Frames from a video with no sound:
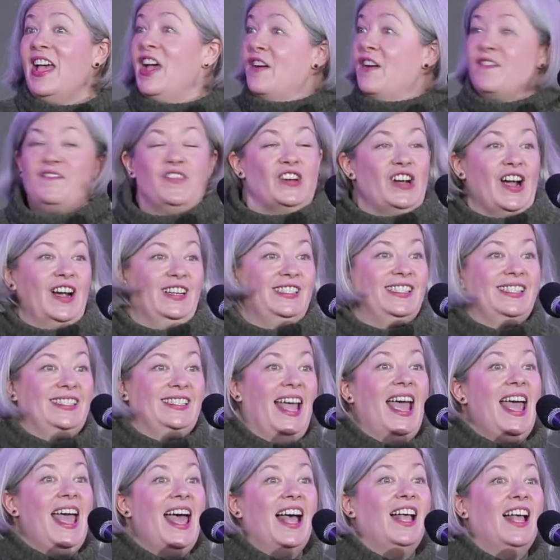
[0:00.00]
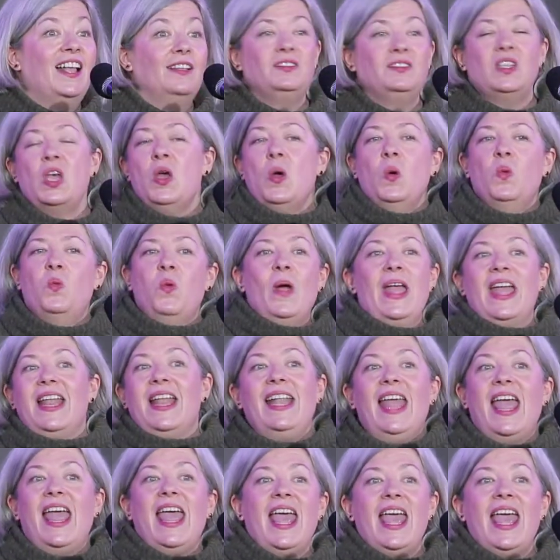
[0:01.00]
for ourselves,
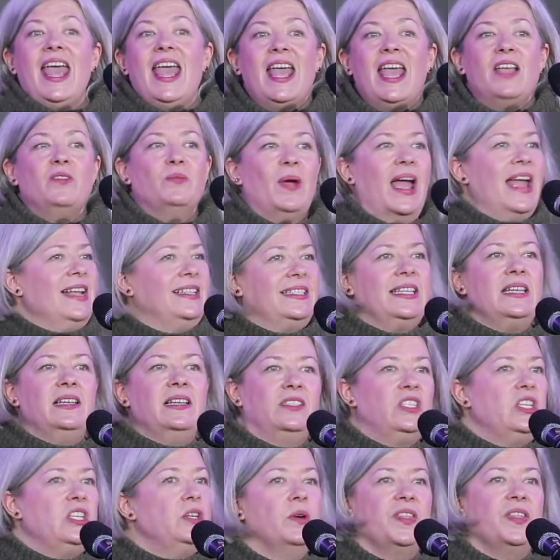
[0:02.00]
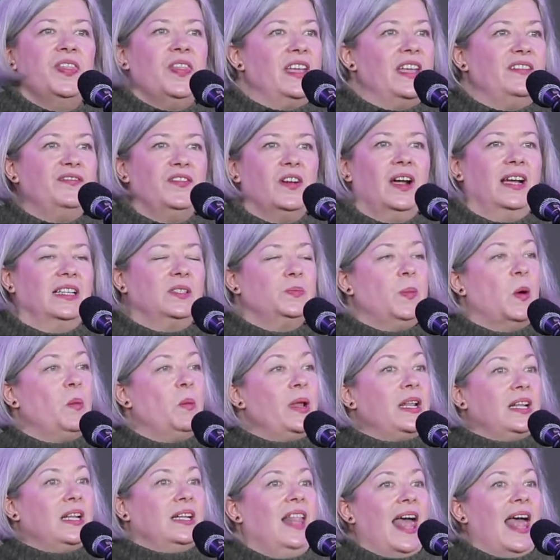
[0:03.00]
winning, right? Didn't do a thing for us, but
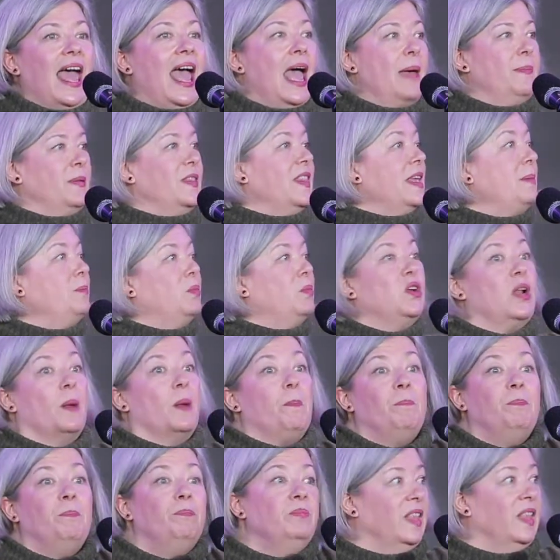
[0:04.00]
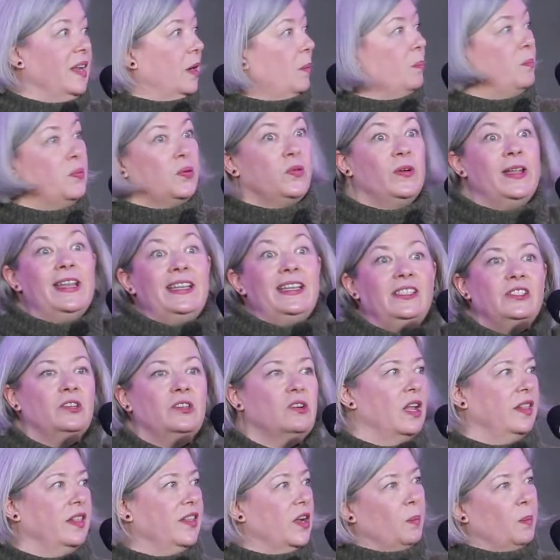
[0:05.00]
we'd clap and they'd put a little print or
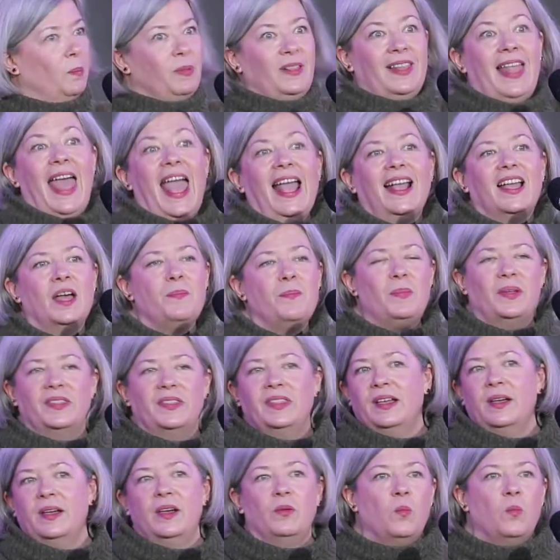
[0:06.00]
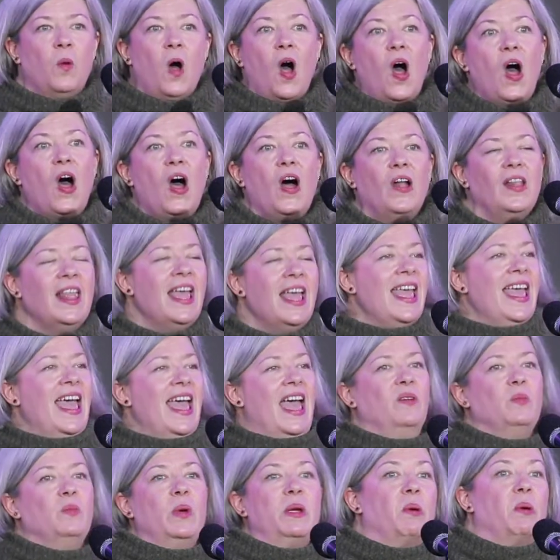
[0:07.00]
a little plaque up on the wall,
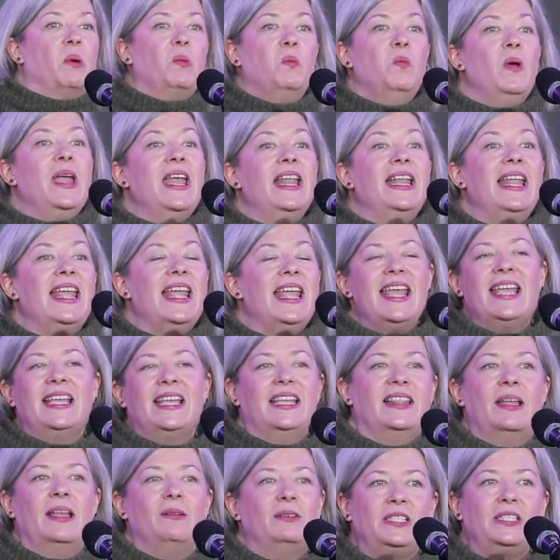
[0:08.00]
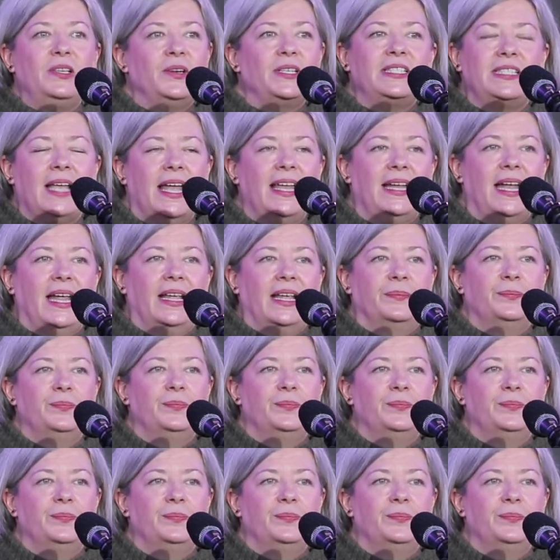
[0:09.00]
and we were winning, and that was so exciting.